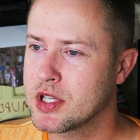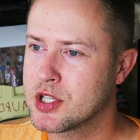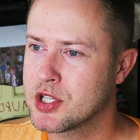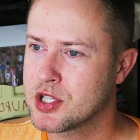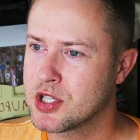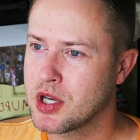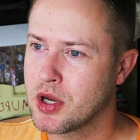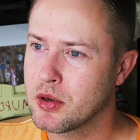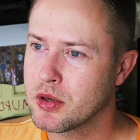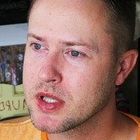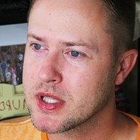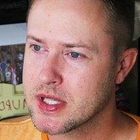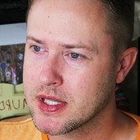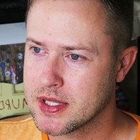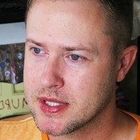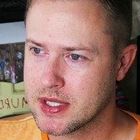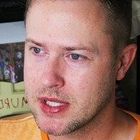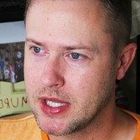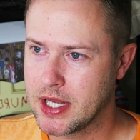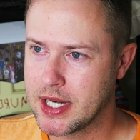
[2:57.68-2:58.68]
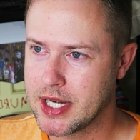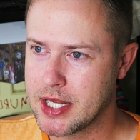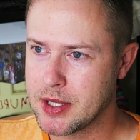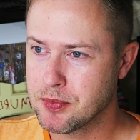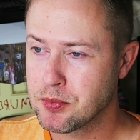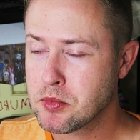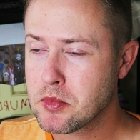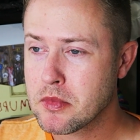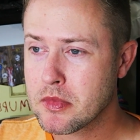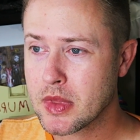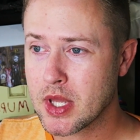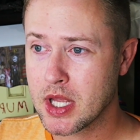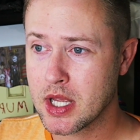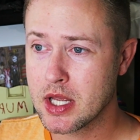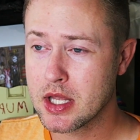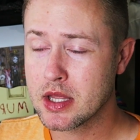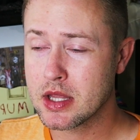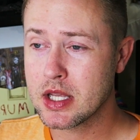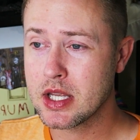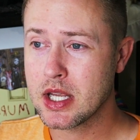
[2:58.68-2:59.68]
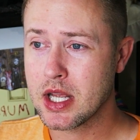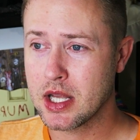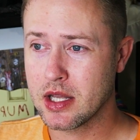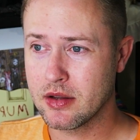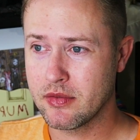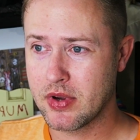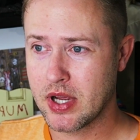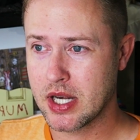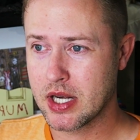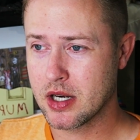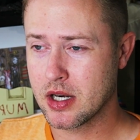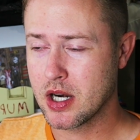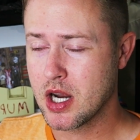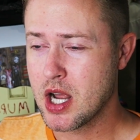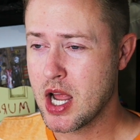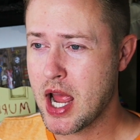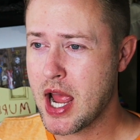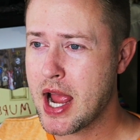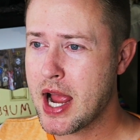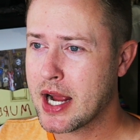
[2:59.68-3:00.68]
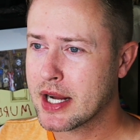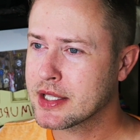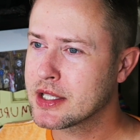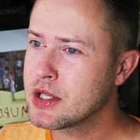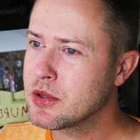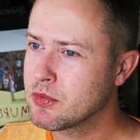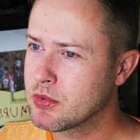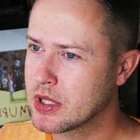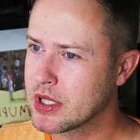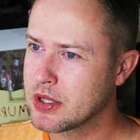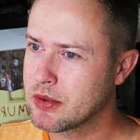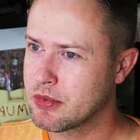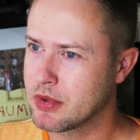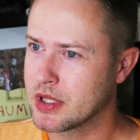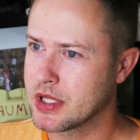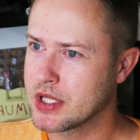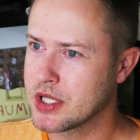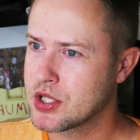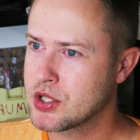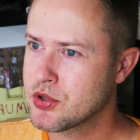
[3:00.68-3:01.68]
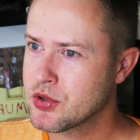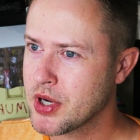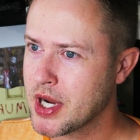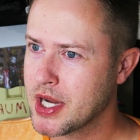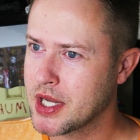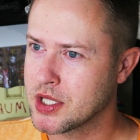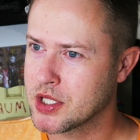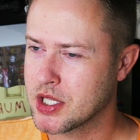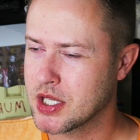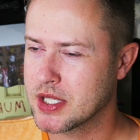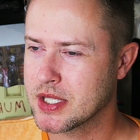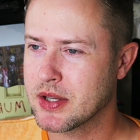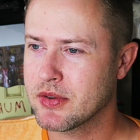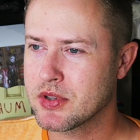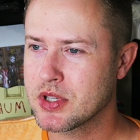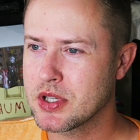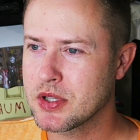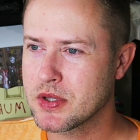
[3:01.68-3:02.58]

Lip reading: it shows this lady in the elevator acting really, really strange, as if